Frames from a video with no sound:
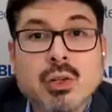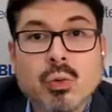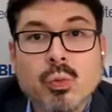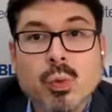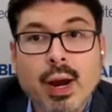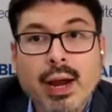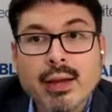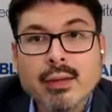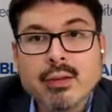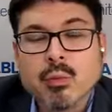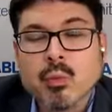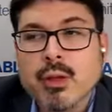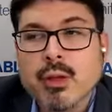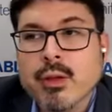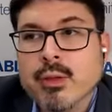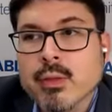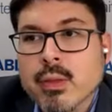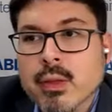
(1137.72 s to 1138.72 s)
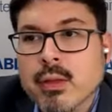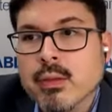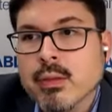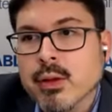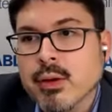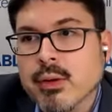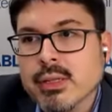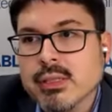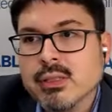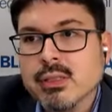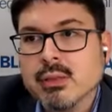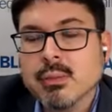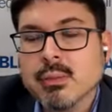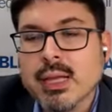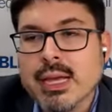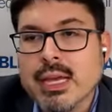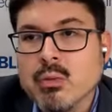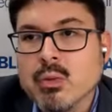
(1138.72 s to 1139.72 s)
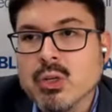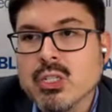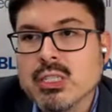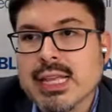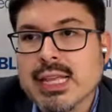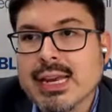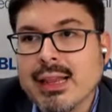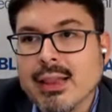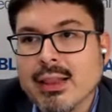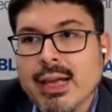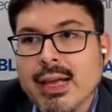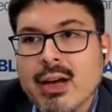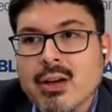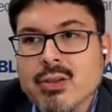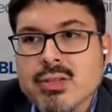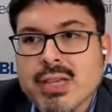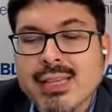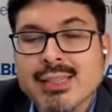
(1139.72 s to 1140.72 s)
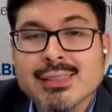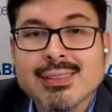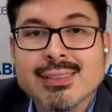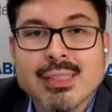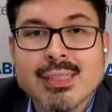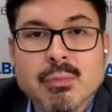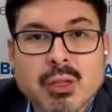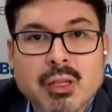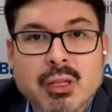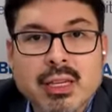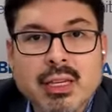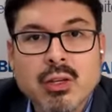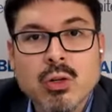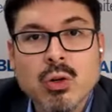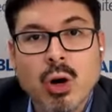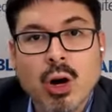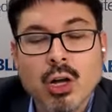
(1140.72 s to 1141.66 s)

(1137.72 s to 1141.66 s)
correct. We, th- there is some language that allows a sibling who